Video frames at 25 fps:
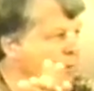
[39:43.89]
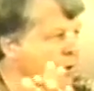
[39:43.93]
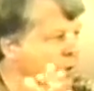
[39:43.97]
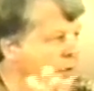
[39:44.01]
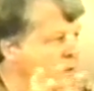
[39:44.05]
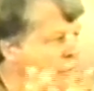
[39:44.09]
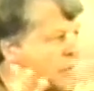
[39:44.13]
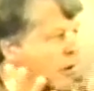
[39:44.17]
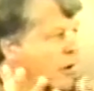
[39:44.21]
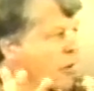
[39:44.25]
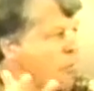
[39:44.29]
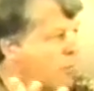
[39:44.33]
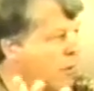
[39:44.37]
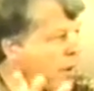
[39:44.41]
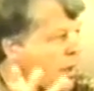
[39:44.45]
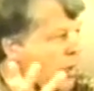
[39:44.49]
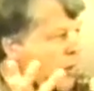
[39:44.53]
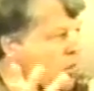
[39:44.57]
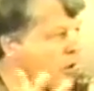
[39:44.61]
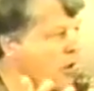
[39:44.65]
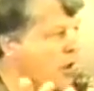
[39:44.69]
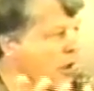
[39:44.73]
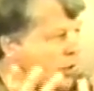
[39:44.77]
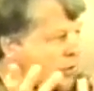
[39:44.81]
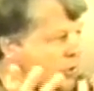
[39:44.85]
in their
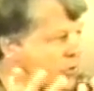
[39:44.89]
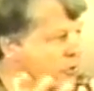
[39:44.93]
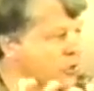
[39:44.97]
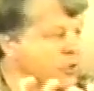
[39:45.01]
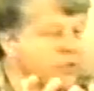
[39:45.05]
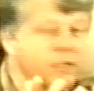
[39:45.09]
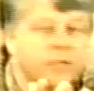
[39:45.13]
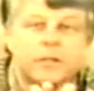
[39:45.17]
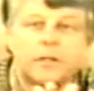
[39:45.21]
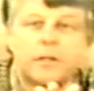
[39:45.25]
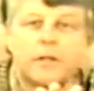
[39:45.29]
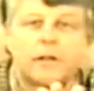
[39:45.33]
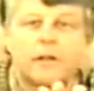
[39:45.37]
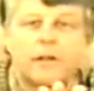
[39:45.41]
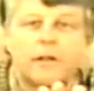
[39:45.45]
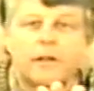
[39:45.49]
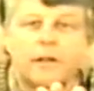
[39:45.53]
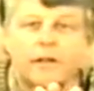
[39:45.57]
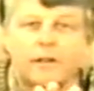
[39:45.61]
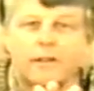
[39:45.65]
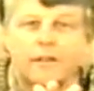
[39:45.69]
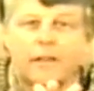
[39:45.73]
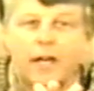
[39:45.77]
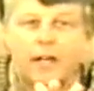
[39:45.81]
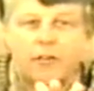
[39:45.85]
pathology.
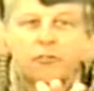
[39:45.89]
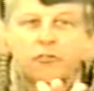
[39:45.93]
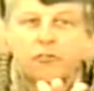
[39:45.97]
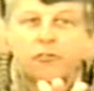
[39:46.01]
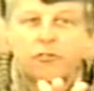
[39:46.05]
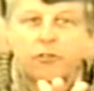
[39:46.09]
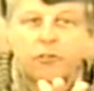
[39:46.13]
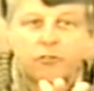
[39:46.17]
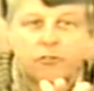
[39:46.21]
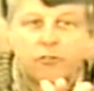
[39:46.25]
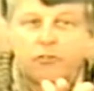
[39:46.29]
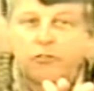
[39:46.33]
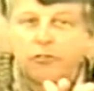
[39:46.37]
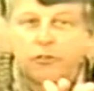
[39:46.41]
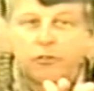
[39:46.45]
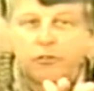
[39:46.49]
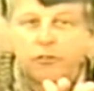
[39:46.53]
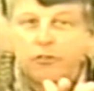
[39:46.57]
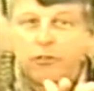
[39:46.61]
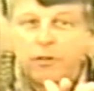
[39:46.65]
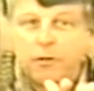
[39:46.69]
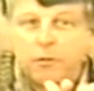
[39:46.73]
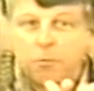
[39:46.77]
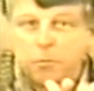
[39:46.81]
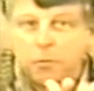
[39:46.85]
That's Jesus'
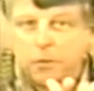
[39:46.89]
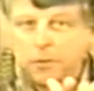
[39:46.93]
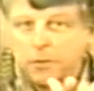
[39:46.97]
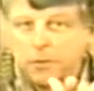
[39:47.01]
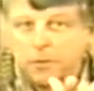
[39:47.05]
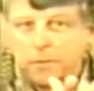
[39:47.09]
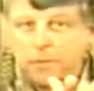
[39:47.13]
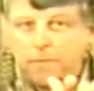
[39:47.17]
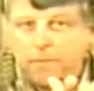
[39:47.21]
example.